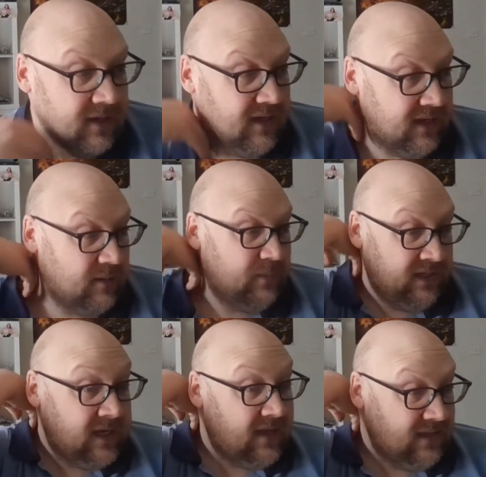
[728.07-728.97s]

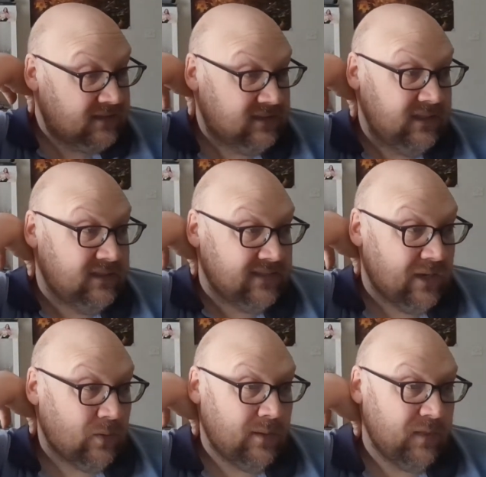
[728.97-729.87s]
And yeah, that's the
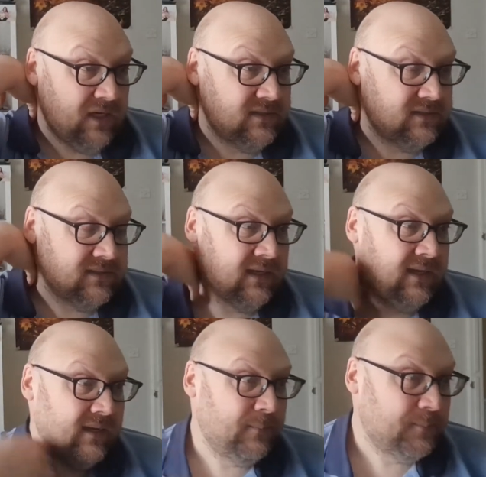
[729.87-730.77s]
Tau army list.
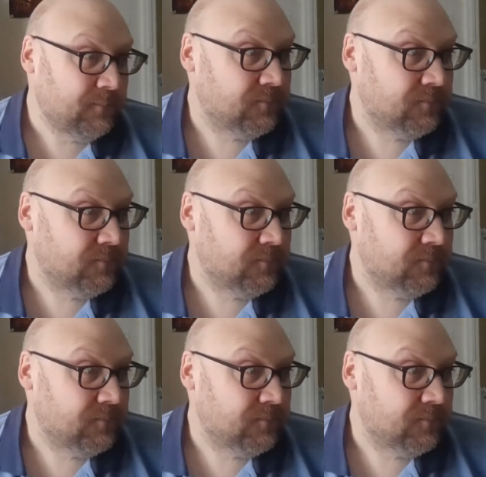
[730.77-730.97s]
How